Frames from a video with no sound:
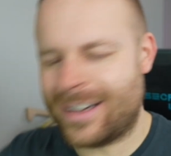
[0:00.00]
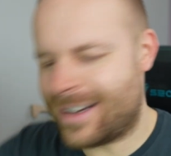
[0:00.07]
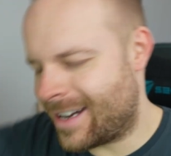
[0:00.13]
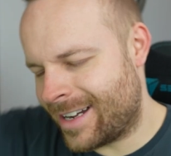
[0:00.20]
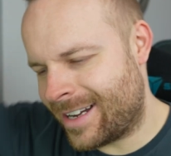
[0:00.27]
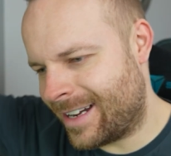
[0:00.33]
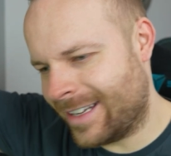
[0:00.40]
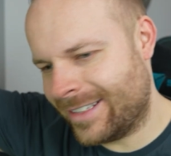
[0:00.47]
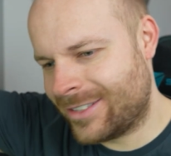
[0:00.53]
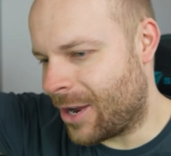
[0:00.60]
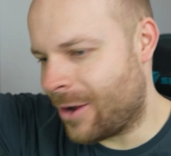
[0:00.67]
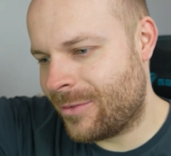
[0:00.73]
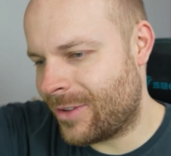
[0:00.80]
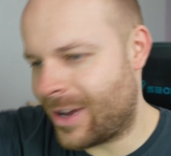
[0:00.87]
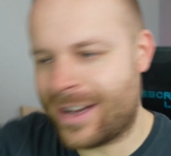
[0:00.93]

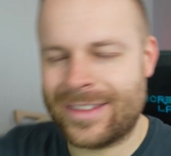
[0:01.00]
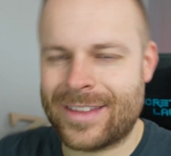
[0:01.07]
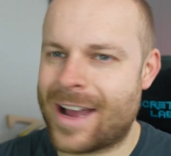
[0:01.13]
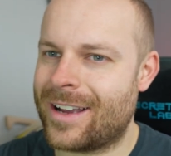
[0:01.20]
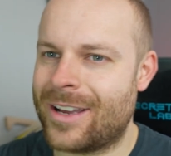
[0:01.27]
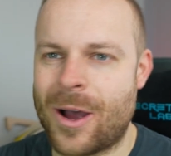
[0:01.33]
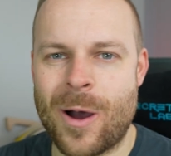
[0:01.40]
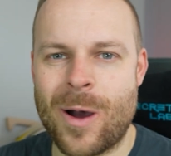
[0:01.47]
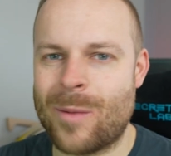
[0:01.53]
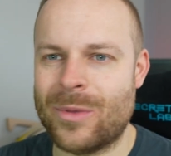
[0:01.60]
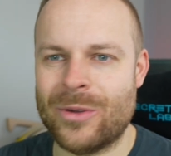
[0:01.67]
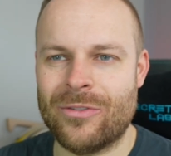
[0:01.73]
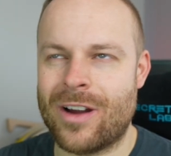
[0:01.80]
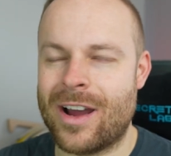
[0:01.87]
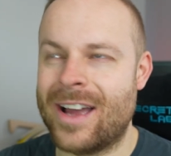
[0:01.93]
That can't
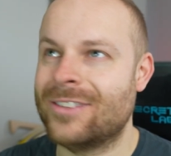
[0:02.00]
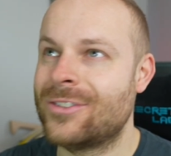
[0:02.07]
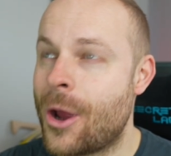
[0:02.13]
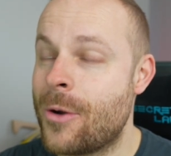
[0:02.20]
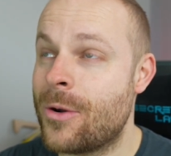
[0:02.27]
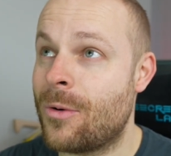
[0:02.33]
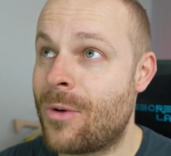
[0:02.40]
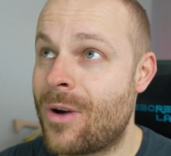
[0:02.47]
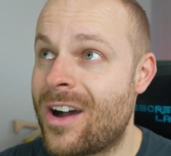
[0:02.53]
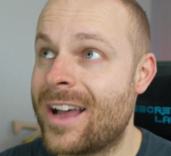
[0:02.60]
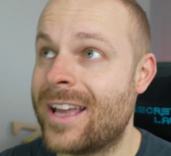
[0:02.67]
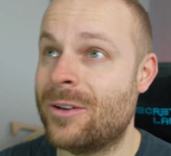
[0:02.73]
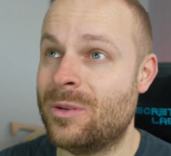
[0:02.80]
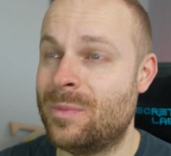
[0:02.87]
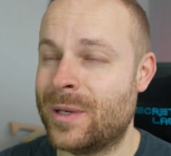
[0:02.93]
be right. I don't know why
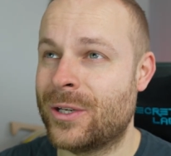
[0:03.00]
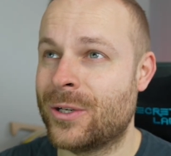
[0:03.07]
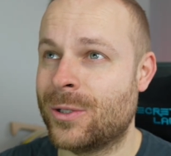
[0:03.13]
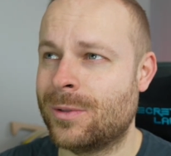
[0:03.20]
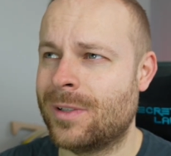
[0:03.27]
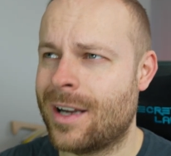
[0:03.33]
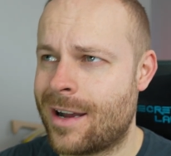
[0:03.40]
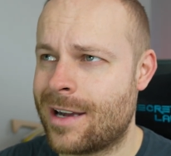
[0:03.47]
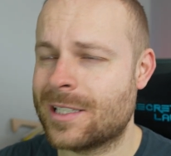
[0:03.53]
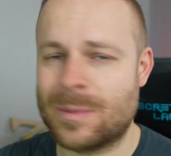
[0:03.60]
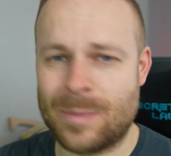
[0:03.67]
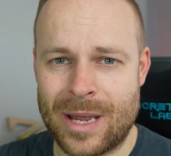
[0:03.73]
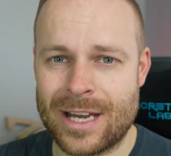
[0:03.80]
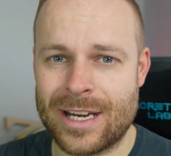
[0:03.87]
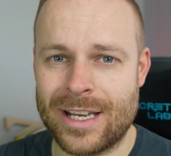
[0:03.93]
it would be called last
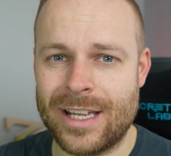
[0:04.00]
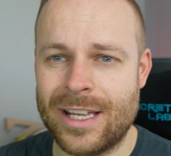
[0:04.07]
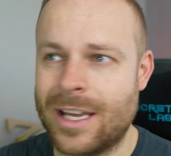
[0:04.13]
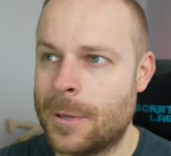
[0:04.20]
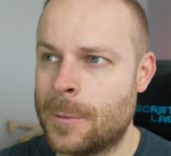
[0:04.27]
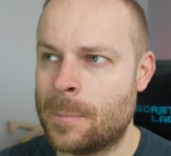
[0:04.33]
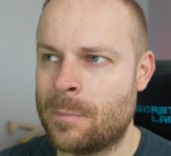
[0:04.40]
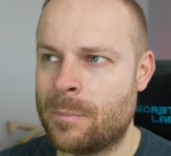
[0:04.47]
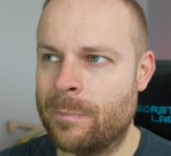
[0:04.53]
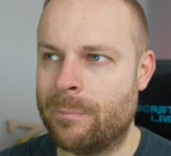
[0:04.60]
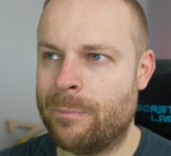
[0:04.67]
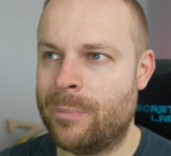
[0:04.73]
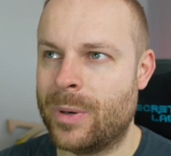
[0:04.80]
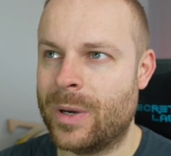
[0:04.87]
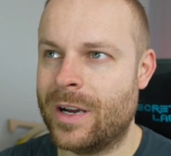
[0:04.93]
penny,
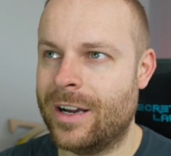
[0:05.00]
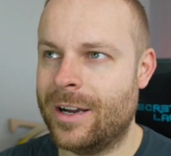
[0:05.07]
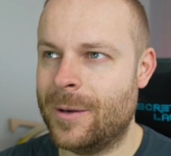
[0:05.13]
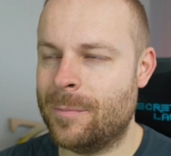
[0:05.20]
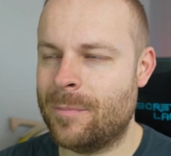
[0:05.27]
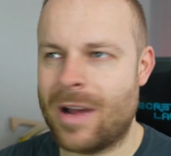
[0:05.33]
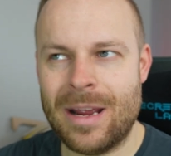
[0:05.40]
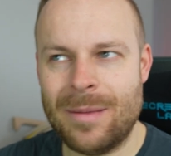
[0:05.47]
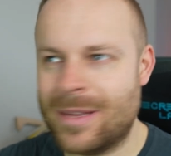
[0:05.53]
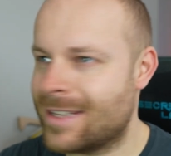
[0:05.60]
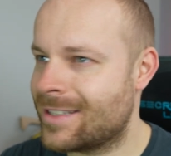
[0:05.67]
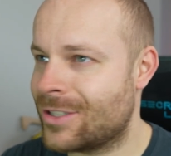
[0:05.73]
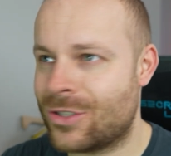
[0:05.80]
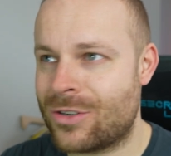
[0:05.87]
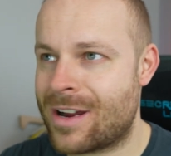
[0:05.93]
but maybe
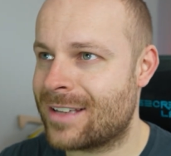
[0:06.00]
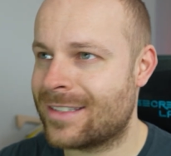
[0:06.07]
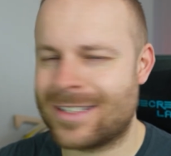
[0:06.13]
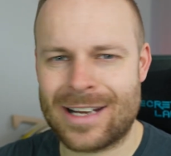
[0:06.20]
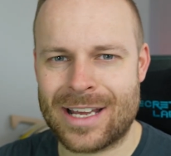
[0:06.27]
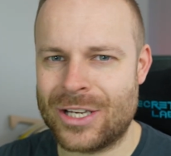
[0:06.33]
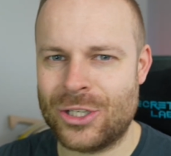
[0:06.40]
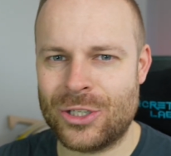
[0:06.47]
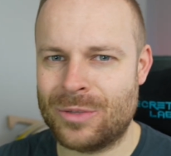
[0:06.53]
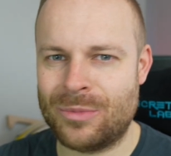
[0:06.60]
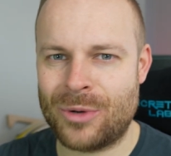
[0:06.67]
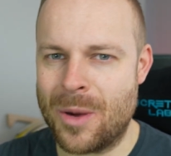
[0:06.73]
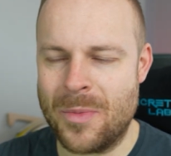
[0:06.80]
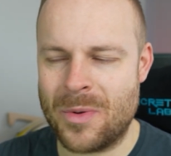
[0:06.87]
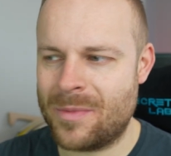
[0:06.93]
there's a translation
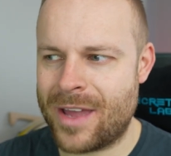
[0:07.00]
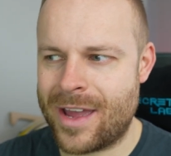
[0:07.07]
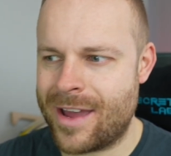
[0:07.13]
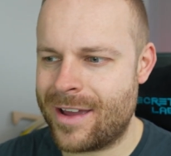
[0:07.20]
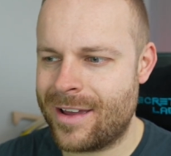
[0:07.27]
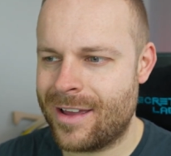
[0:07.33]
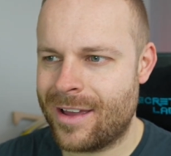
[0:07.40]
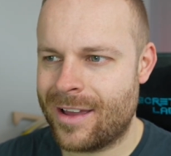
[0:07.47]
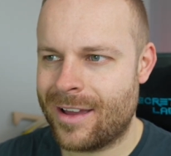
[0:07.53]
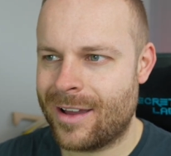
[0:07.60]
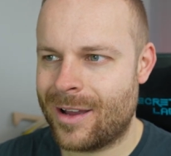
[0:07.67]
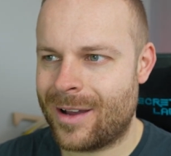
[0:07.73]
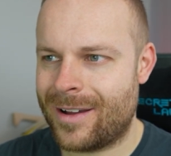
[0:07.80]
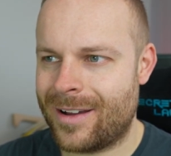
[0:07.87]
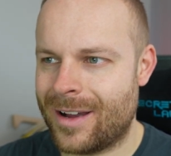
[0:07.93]
problem there.
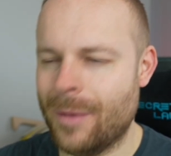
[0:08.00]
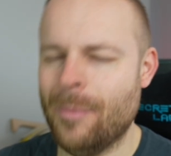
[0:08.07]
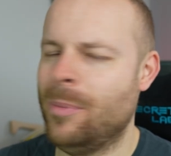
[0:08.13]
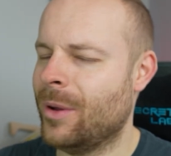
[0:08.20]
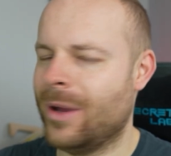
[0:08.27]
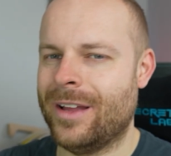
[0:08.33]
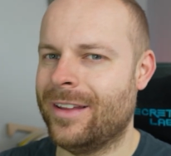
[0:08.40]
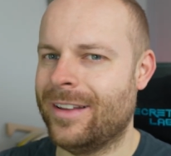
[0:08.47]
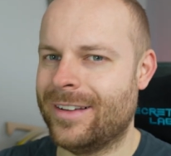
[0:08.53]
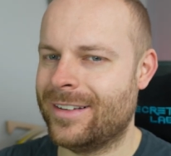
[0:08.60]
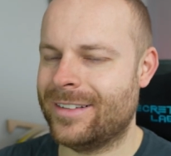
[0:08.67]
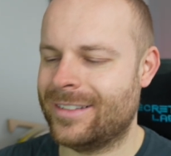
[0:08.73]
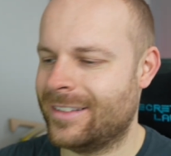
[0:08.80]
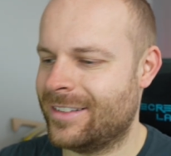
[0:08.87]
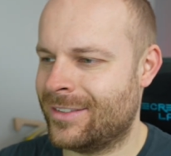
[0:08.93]
But
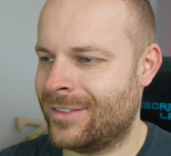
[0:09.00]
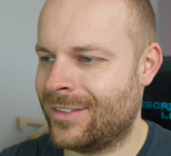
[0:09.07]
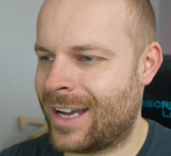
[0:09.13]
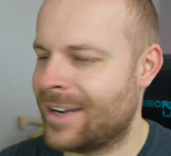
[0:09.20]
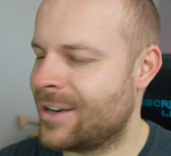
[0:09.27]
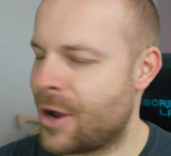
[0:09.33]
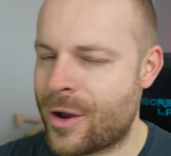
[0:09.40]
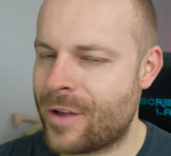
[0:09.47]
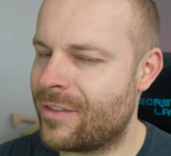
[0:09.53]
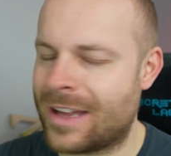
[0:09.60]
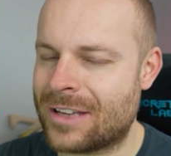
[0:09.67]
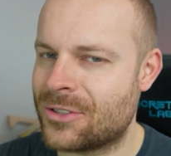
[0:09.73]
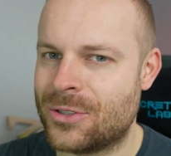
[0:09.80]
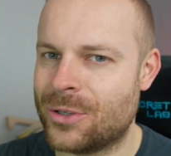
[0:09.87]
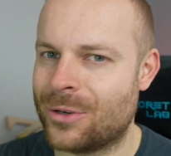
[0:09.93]
I don't know if
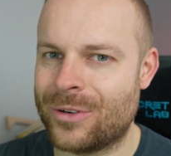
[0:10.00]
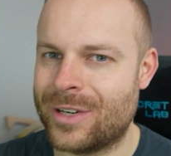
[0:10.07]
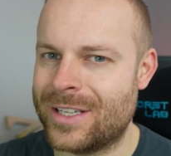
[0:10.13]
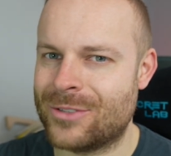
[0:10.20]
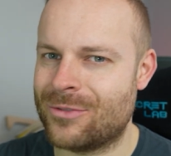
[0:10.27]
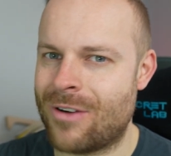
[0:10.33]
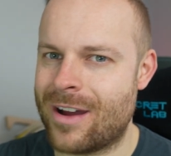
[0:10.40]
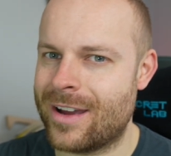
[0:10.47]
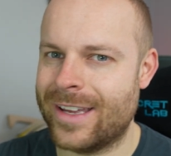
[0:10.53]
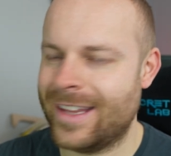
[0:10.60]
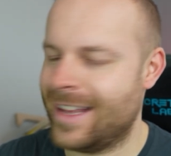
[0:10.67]
that story is right.